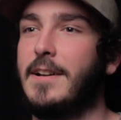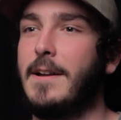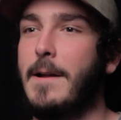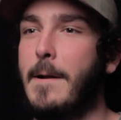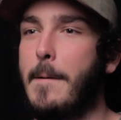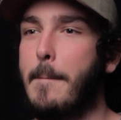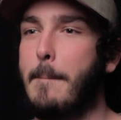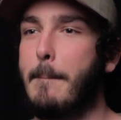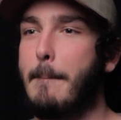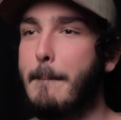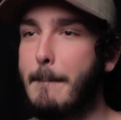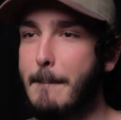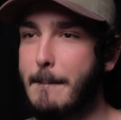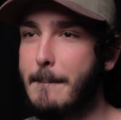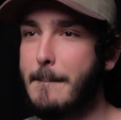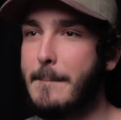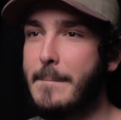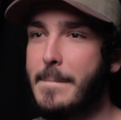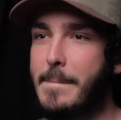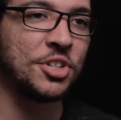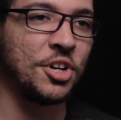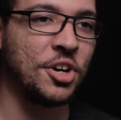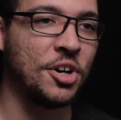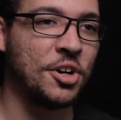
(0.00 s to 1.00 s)
The
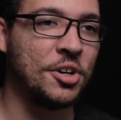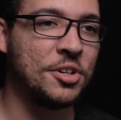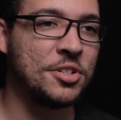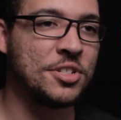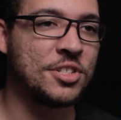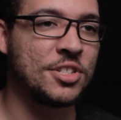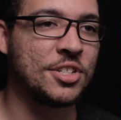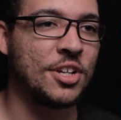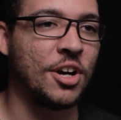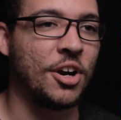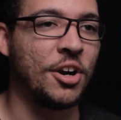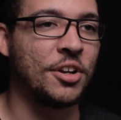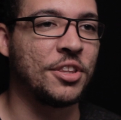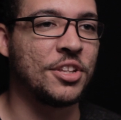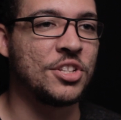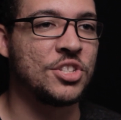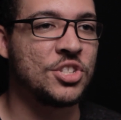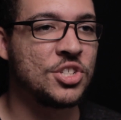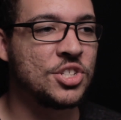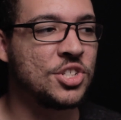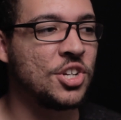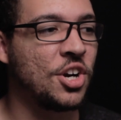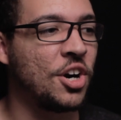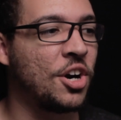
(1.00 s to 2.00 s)
characters are the
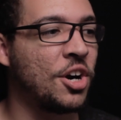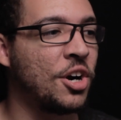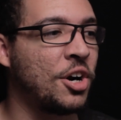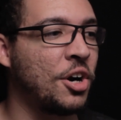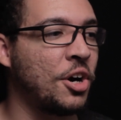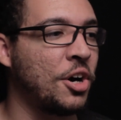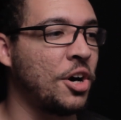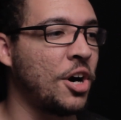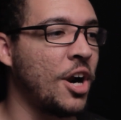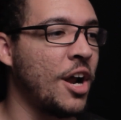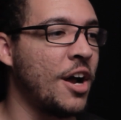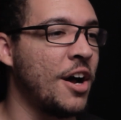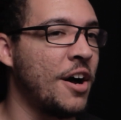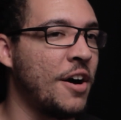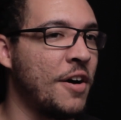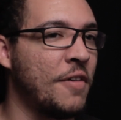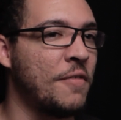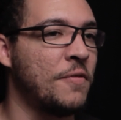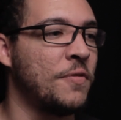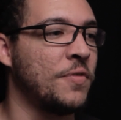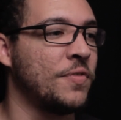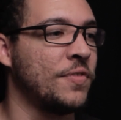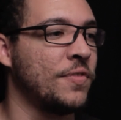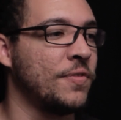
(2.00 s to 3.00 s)
star
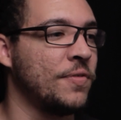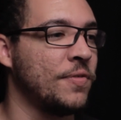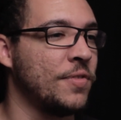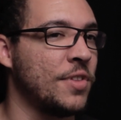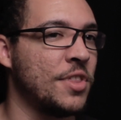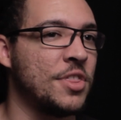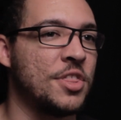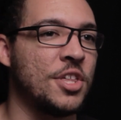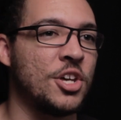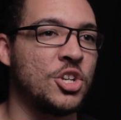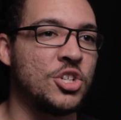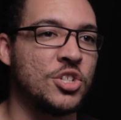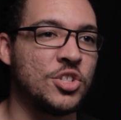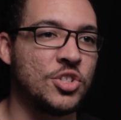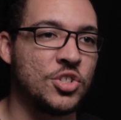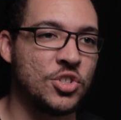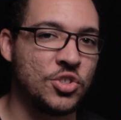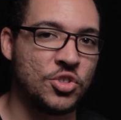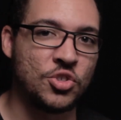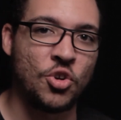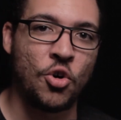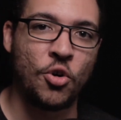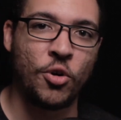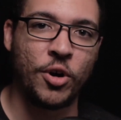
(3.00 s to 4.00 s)
of the
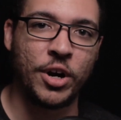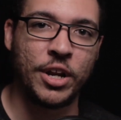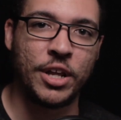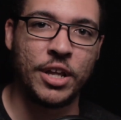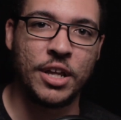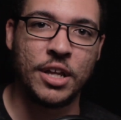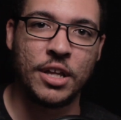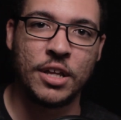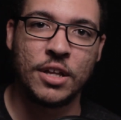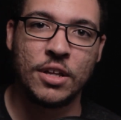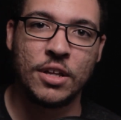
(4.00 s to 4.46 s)
story.